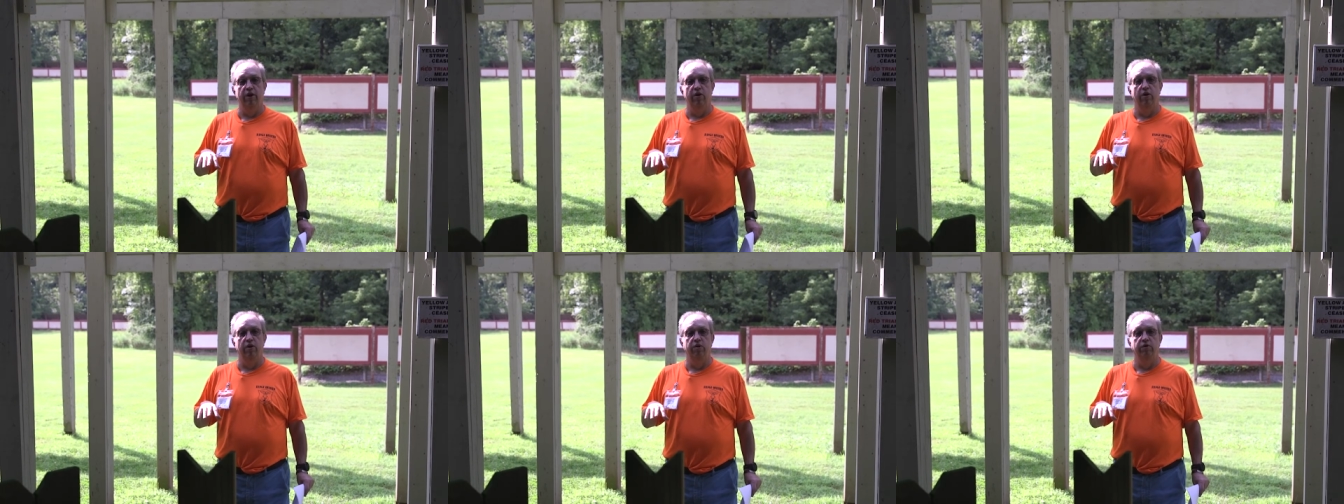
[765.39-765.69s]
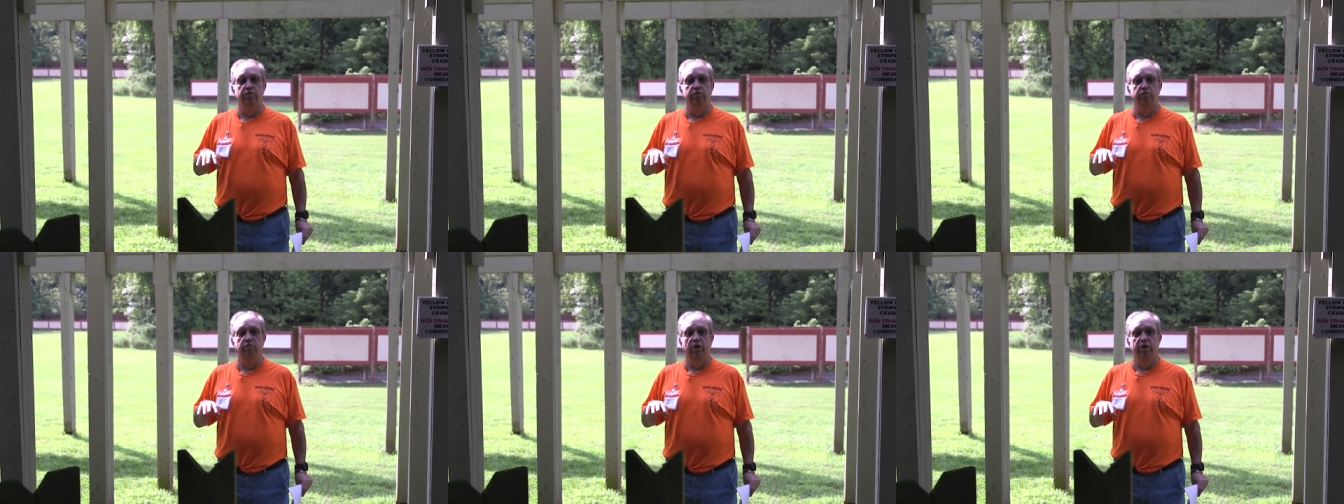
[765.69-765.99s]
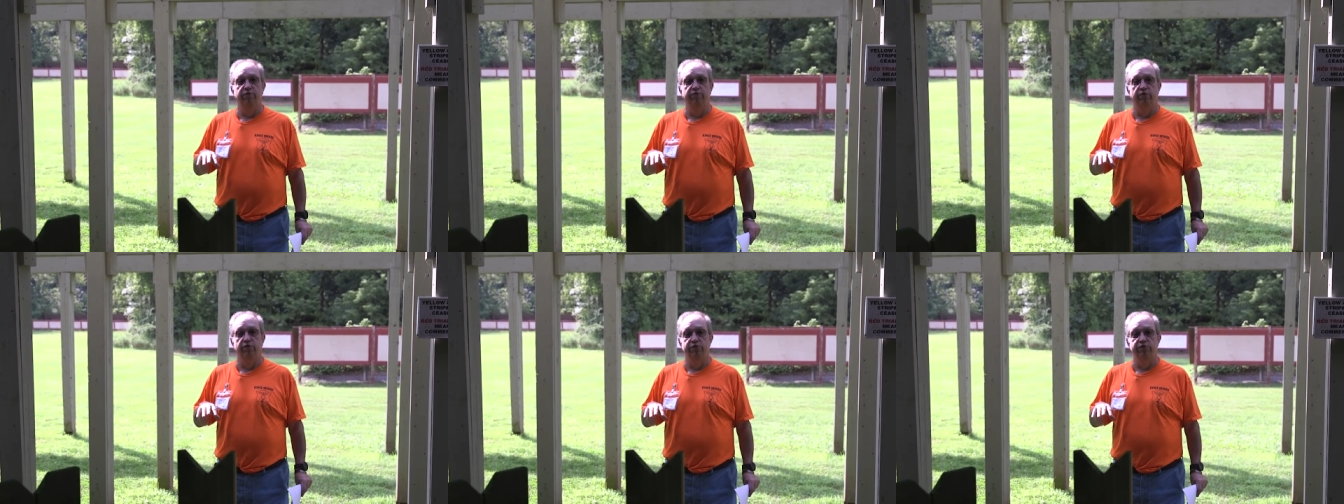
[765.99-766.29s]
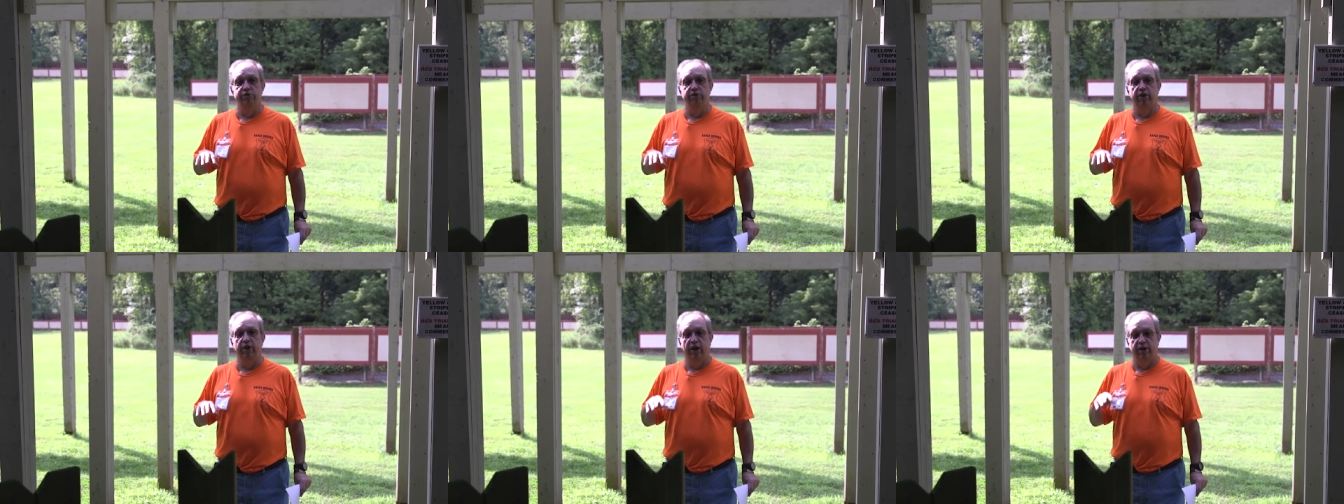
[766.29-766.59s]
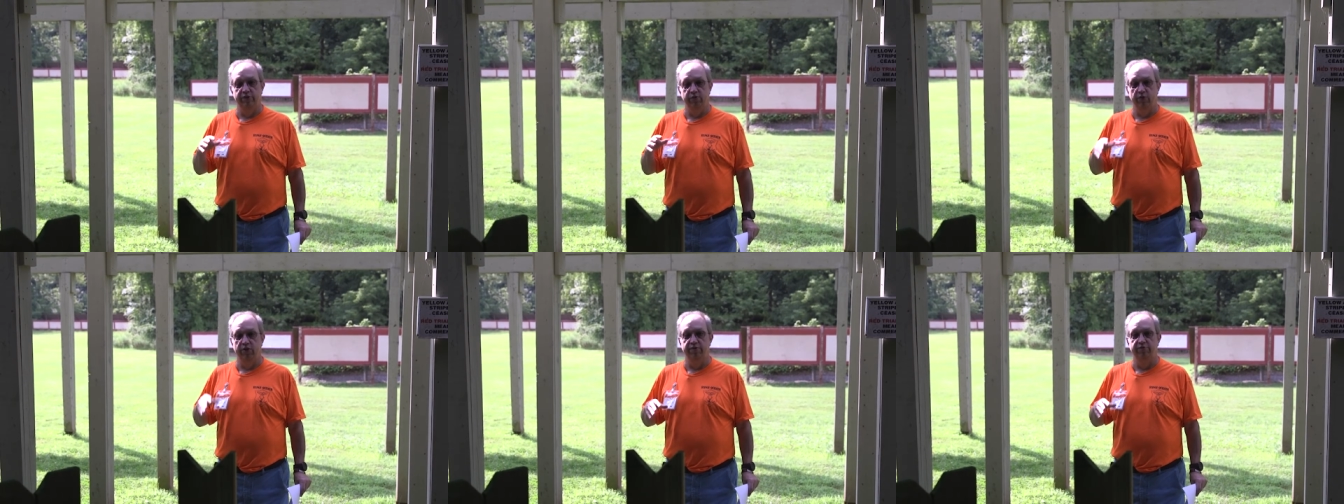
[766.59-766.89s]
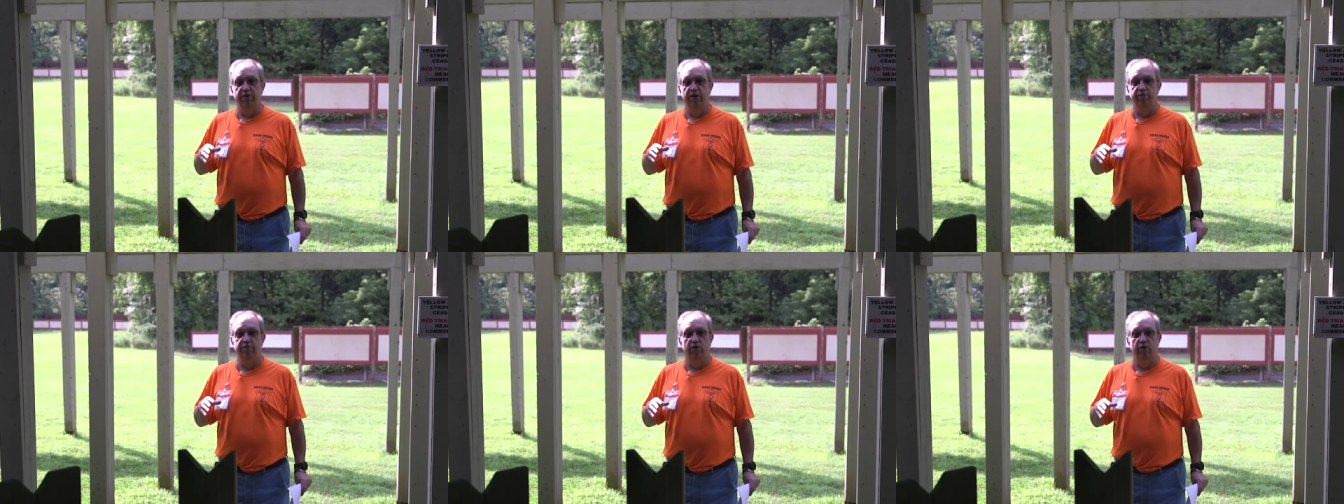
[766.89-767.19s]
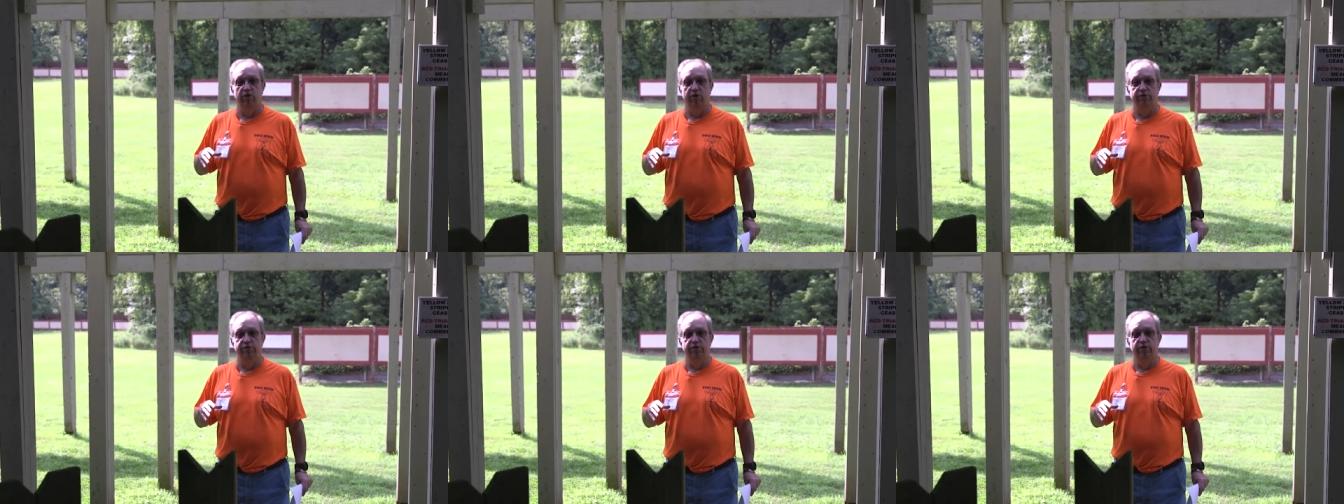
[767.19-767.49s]
AR rifles at 25
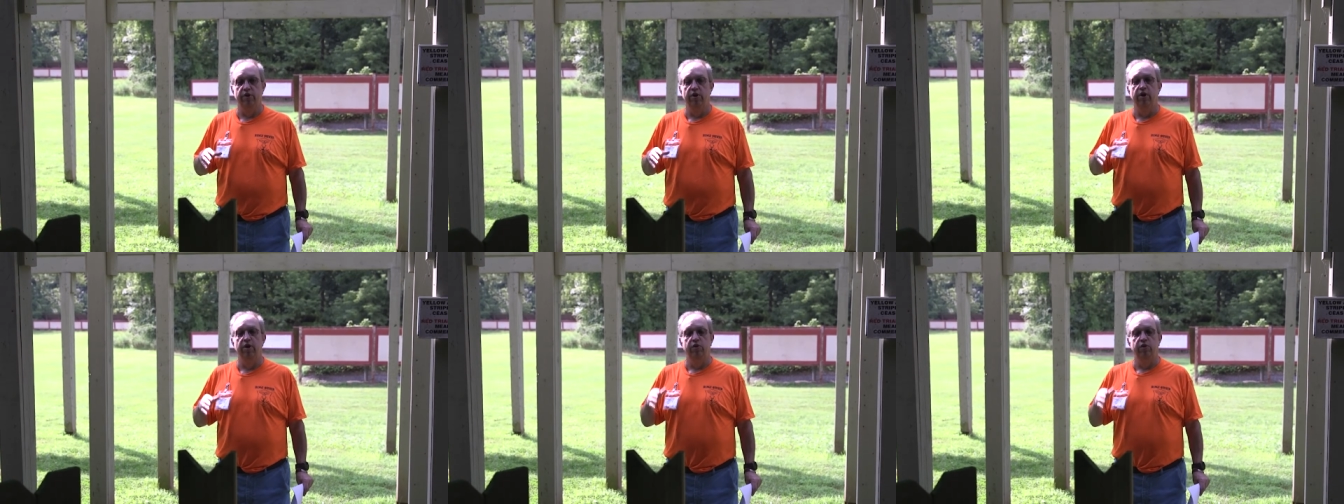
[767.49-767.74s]
yards.